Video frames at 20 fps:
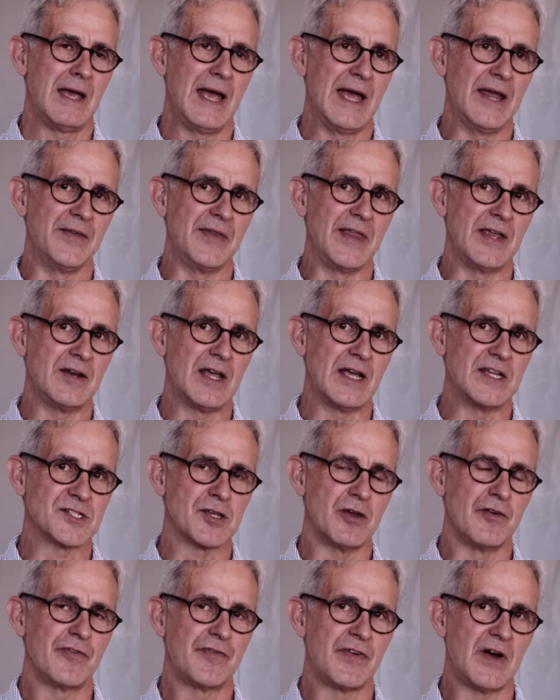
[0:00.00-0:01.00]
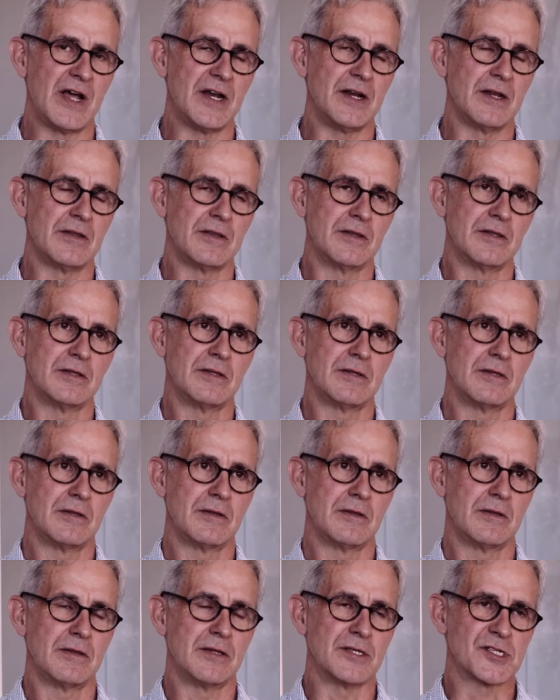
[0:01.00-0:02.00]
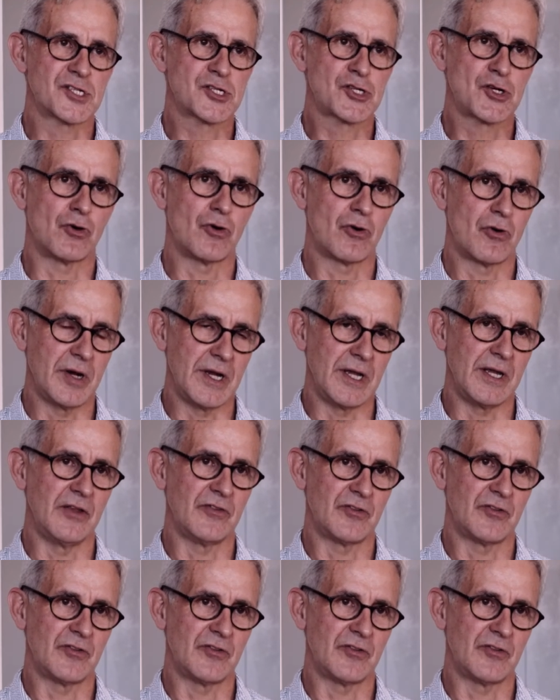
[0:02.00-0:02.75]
The story